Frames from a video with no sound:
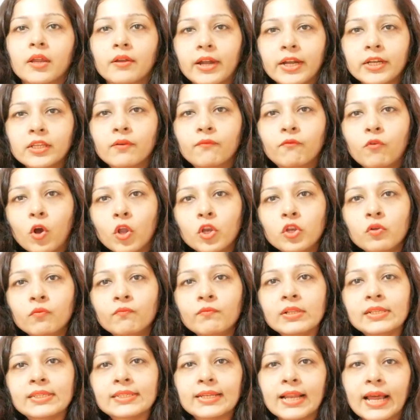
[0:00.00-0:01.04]
Right? The
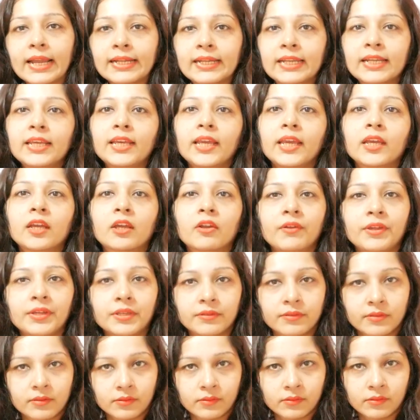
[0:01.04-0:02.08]
volume will slightly
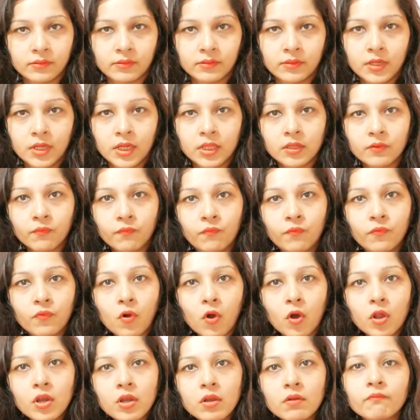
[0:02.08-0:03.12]
increase. The
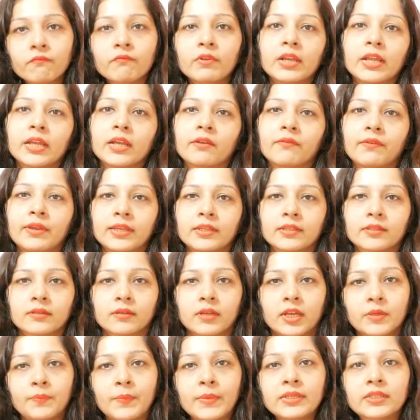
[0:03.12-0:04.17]
volume will increase.
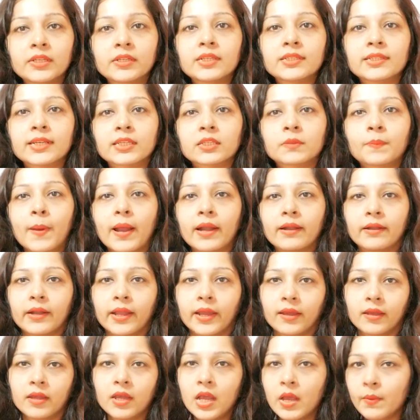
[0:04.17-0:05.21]
It means it is
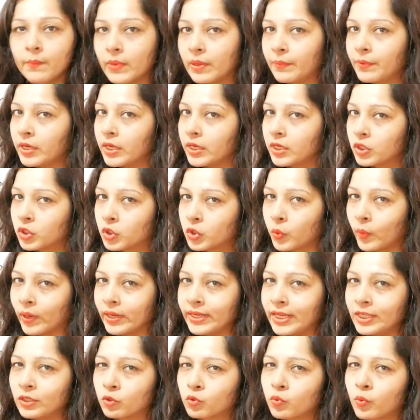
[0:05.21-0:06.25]
expanding. Maybe
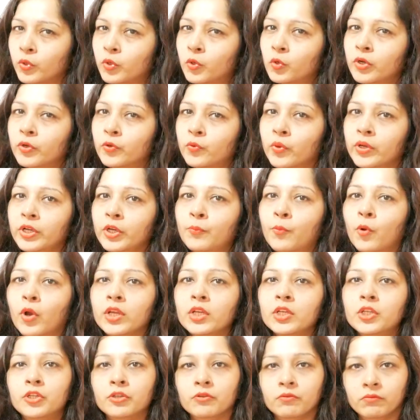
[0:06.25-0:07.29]
20 to
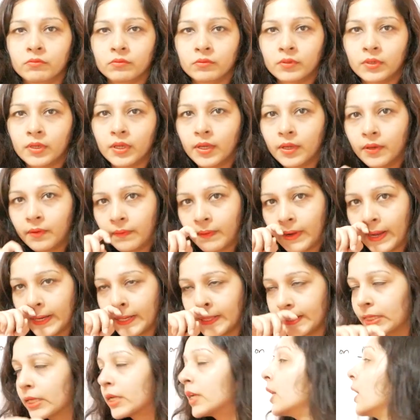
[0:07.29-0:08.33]
20.2, right?